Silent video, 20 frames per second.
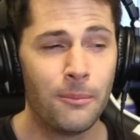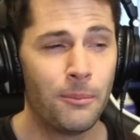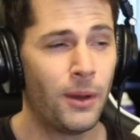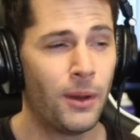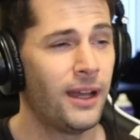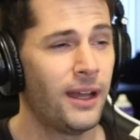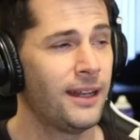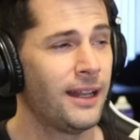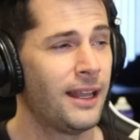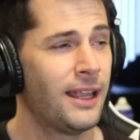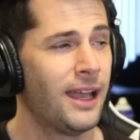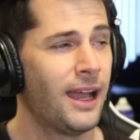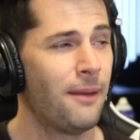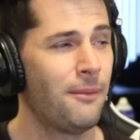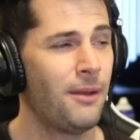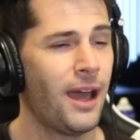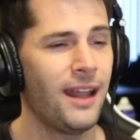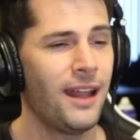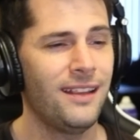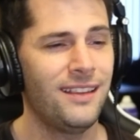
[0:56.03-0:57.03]
But
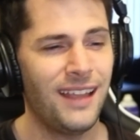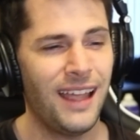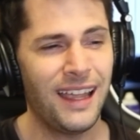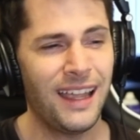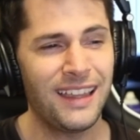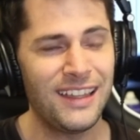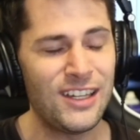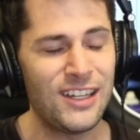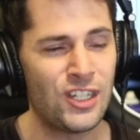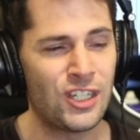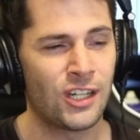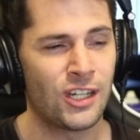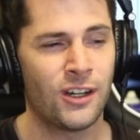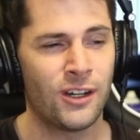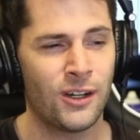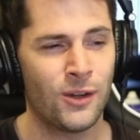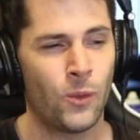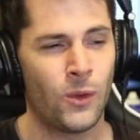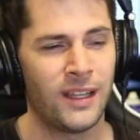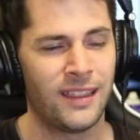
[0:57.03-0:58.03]
I'm not exactly
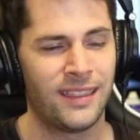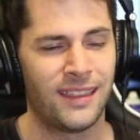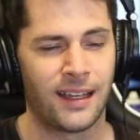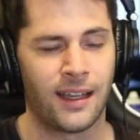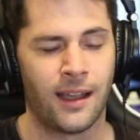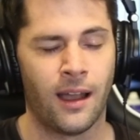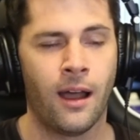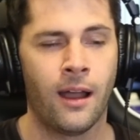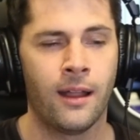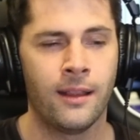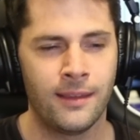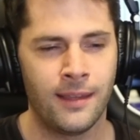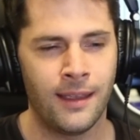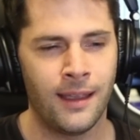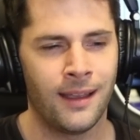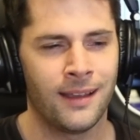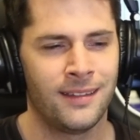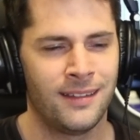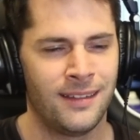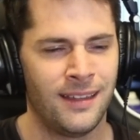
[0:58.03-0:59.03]
sure what the
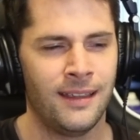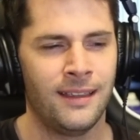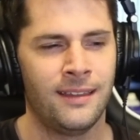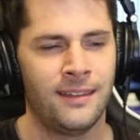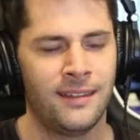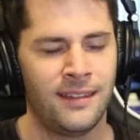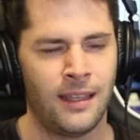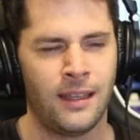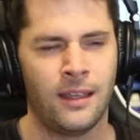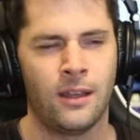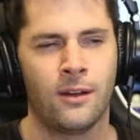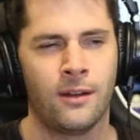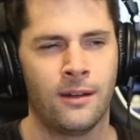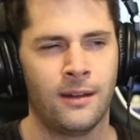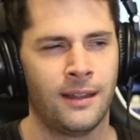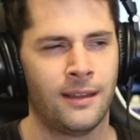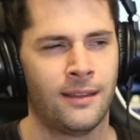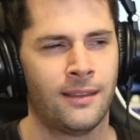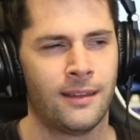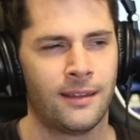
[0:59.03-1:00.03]
context is here
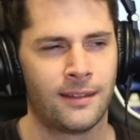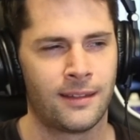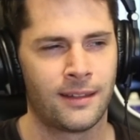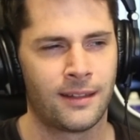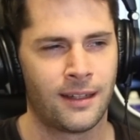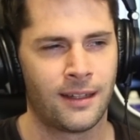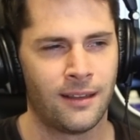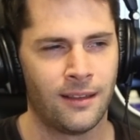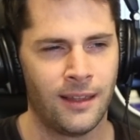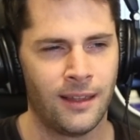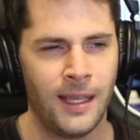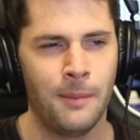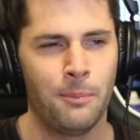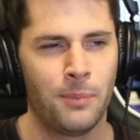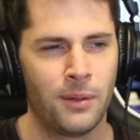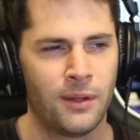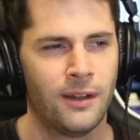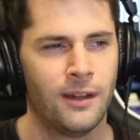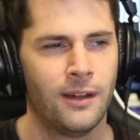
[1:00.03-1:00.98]
in this clip